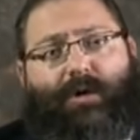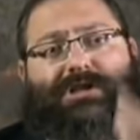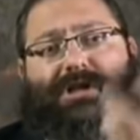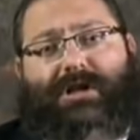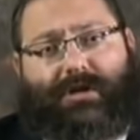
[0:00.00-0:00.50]

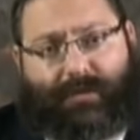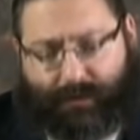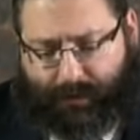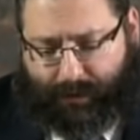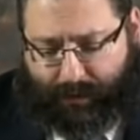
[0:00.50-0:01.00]
What should he
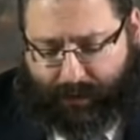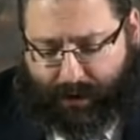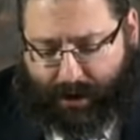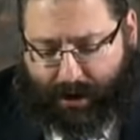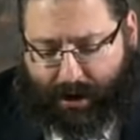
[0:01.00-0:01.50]
do?
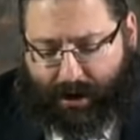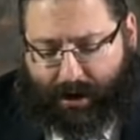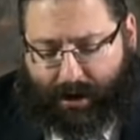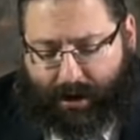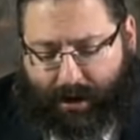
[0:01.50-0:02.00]

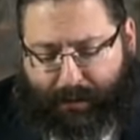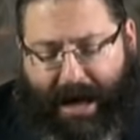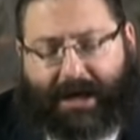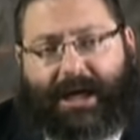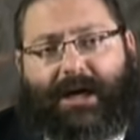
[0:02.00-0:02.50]

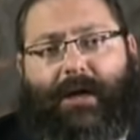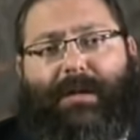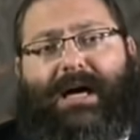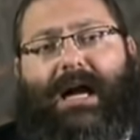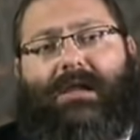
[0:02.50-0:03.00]
He places
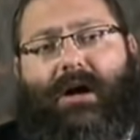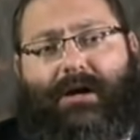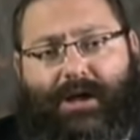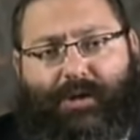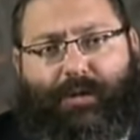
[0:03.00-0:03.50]

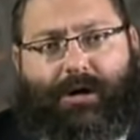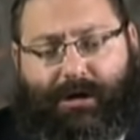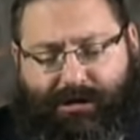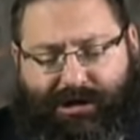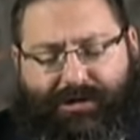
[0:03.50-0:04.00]

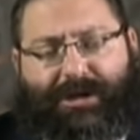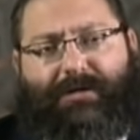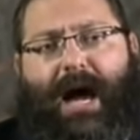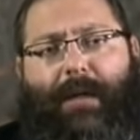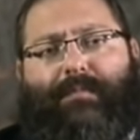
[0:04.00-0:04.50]

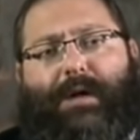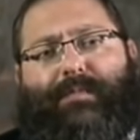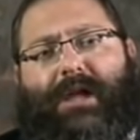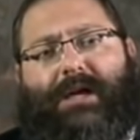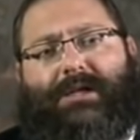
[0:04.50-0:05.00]

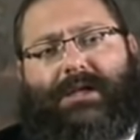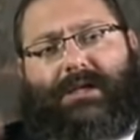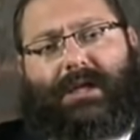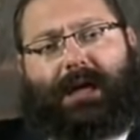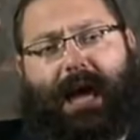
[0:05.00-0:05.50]

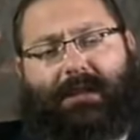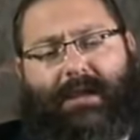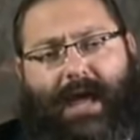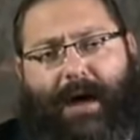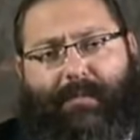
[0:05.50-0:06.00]
the
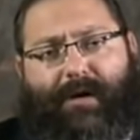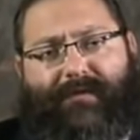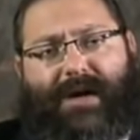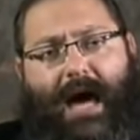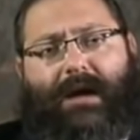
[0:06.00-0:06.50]
candelabra
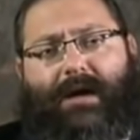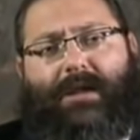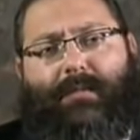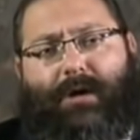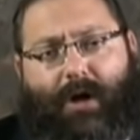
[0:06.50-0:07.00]
of
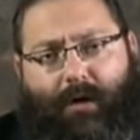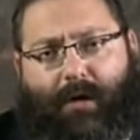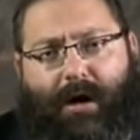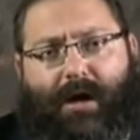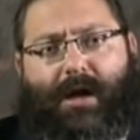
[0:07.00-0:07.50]
Hanukkah, the
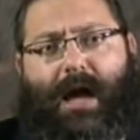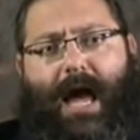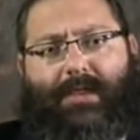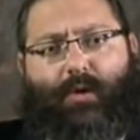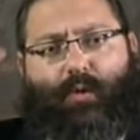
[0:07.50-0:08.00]
menorah,
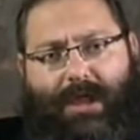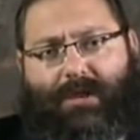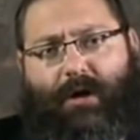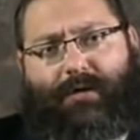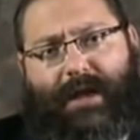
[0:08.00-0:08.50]
at the
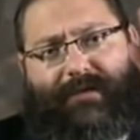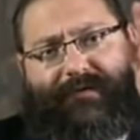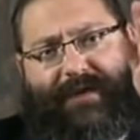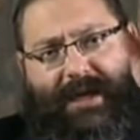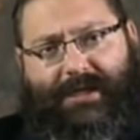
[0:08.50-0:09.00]
window that
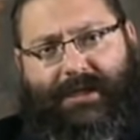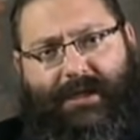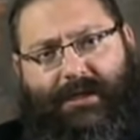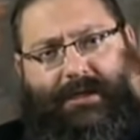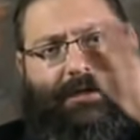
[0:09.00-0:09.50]

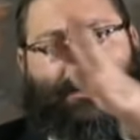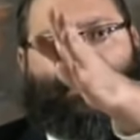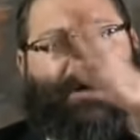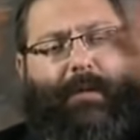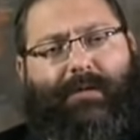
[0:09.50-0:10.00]
faces the
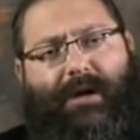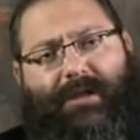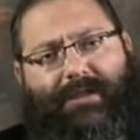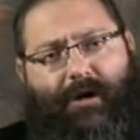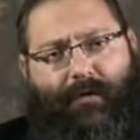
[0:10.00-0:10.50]

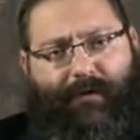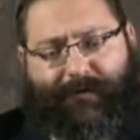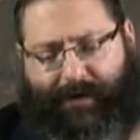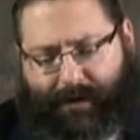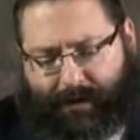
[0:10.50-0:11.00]
public
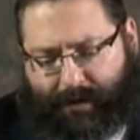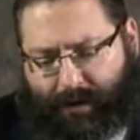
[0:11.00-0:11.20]
thoroughfare.